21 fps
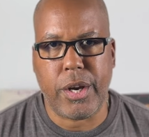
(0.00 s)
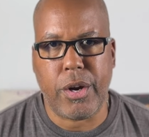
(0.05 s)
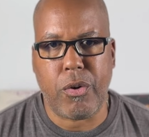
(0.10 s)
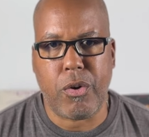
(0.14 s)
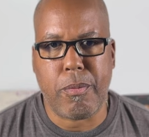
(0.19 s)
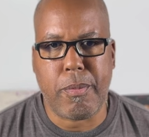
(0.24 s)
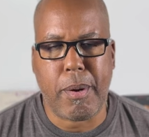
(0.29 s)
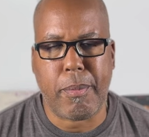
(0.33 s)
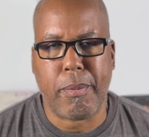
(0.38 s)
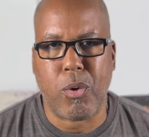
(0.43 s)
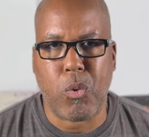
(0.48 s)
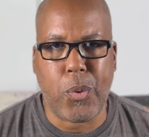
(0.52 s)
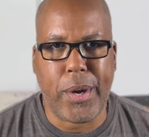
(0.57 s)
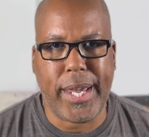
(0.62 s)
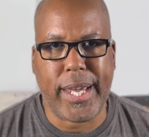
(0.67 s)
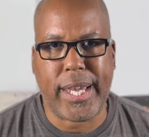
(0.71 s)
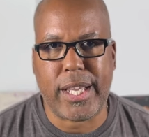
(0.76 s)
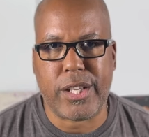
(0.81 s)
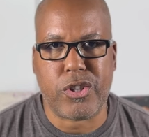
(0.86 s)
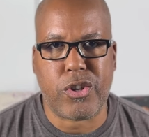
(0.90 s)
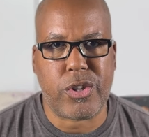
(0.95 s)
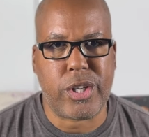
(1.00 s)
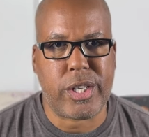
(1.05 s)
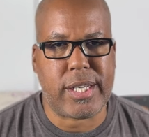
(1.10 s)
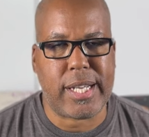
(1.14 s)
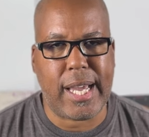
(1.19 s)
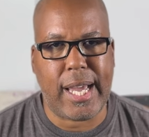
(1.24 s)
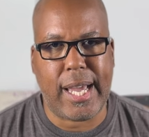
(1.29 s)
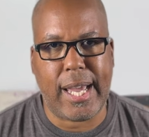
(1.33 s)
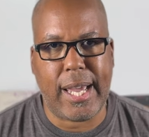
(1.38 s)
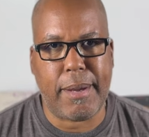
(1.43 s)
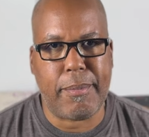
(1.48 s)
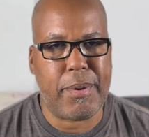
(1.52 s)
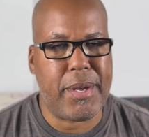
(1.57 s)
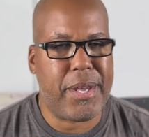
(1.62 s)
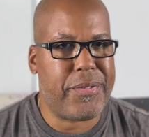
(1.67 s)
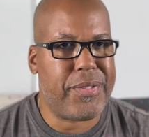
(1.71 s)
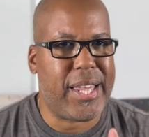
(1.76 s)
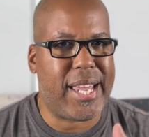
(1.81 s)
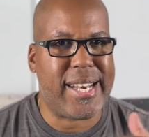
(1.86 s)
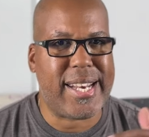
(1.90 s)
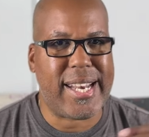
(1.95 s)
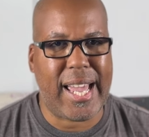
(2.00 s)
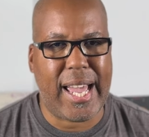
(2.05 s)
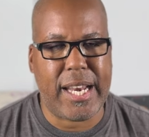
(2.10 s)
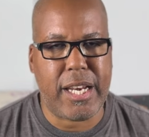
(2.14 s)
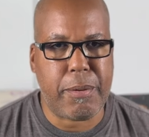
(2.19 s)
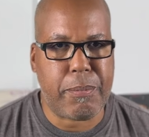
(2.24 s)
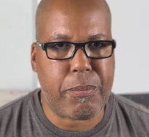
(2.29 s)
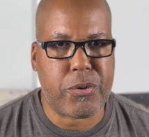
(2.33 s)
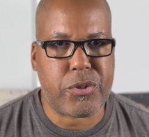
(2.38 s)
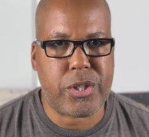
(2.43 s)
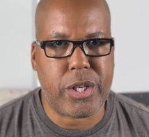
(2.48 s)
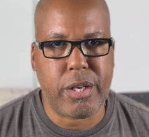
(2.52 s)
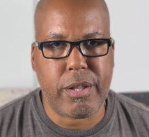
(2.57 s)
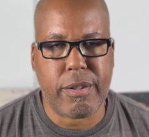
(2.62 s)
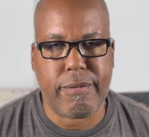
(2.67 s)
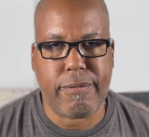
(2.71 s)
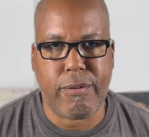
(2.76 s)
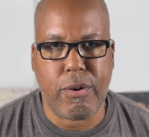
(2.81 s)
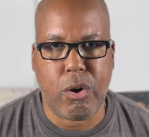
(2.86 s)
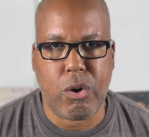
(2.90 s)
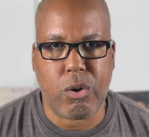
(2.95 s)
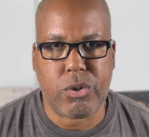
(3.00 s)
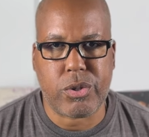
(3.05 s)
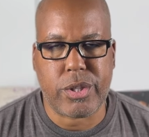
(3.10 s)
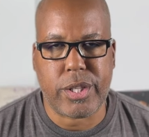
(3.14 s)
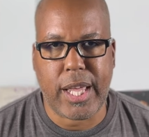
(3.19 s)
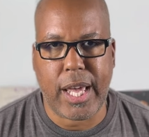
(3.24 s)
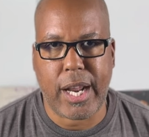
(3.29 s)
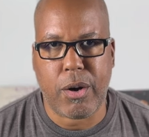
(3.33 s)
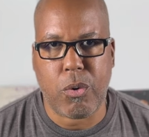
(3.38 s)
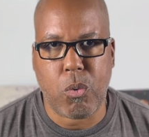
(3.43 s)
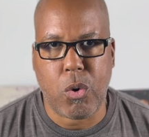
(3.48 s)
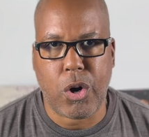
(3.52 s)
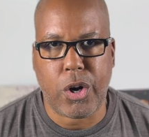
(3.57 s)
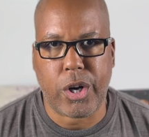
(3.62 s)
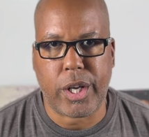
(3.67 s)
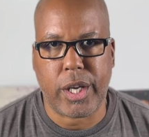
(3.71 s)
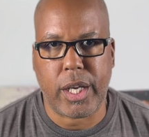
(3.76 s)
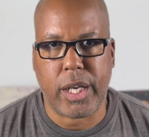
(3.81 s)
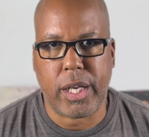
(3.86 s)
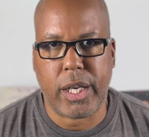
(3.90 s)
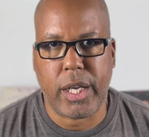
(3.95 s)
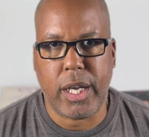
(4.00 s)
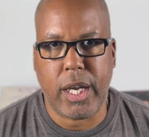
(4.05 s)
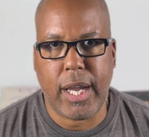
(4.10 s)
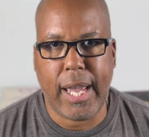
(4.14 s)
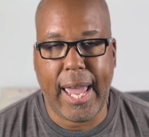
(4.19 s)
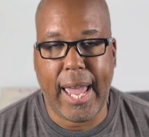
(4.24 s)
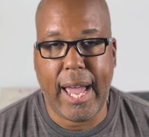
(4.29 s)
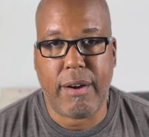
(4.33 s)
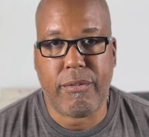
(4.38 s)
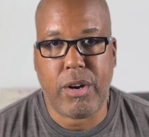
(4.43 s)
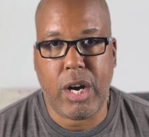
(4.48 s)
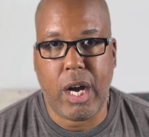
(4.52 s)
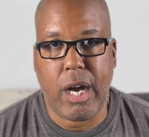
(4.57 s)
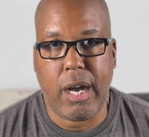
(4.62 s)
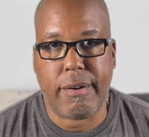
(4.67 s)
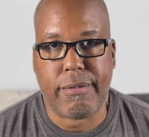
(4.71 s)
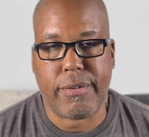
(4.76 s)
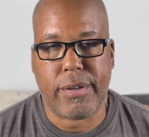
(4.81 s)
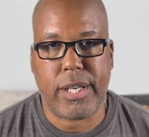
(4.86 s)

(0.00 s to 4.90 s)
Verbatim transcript: remember, weekends are the time that 90% of the folks that are working have off.